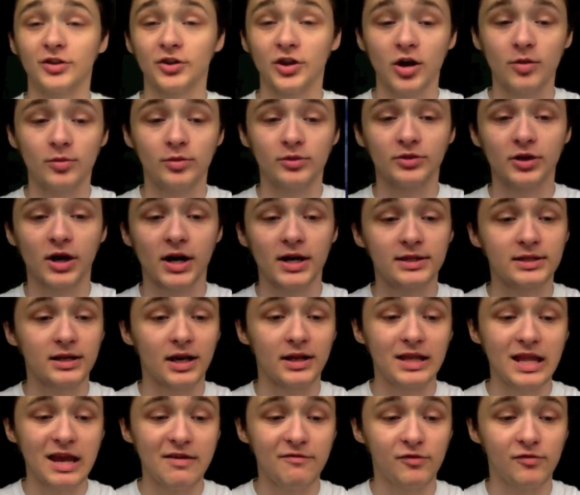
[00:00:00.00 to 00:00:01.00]
the Noble Knights.
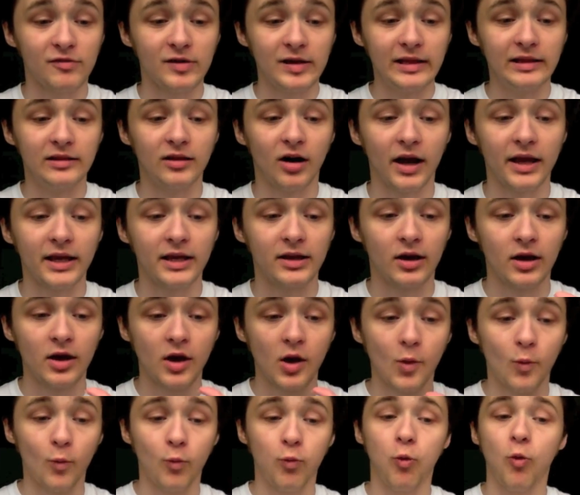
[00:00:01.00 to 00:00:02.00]
I never really like
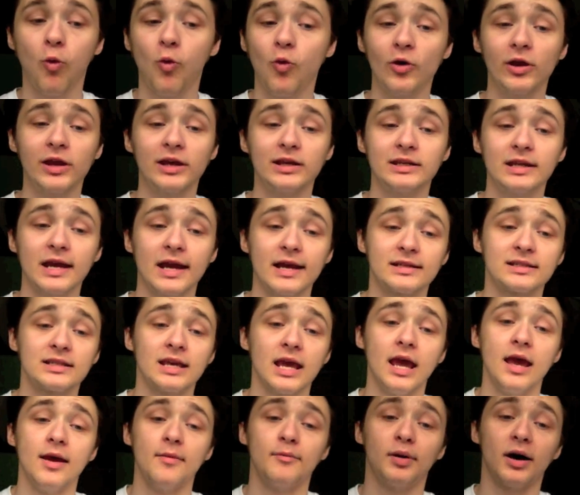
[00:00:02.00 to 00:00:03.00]
warrior decks,
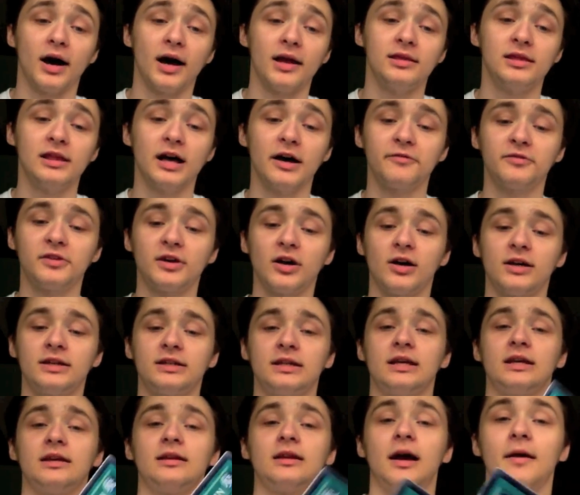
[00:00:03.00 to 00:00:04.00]
but I love the
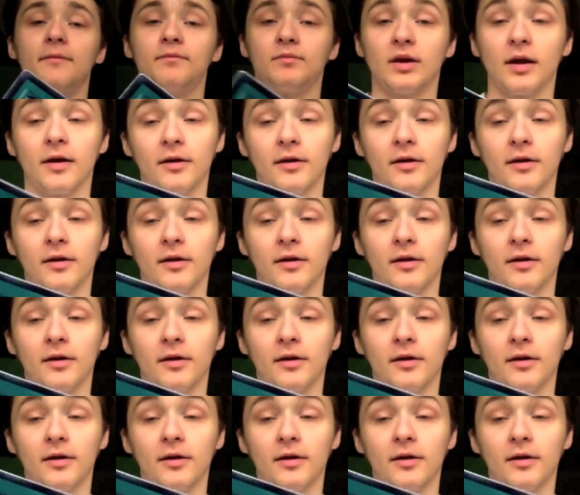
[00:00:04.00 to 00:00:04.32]
idea. And